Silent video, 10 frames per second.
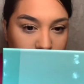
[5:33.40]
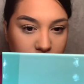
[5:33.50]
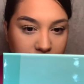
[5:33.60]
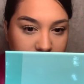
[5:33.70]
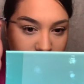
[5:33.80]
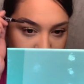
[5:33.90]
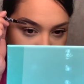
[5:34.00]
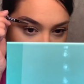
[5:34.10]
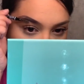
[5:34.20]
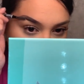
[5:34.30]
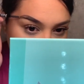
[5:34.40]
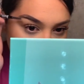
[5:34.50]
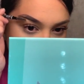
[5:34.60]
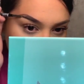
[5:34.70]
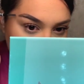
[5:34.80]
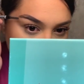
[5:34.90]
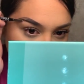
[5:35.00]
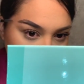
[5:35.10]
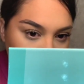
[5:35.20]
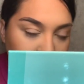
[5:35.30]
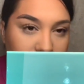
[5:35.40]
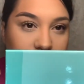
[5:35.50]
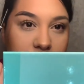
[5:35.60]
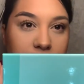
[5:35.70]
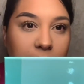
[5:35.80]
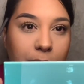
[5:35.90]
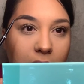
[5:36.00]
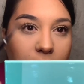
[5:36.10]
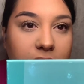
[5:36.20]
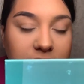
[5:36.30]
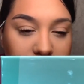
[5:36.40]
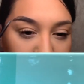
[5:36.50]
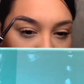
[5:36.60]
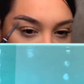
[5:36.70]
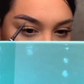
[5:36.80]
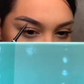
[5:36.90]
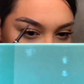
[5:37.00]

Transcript: with the other brow, like with the end of my brow on this side.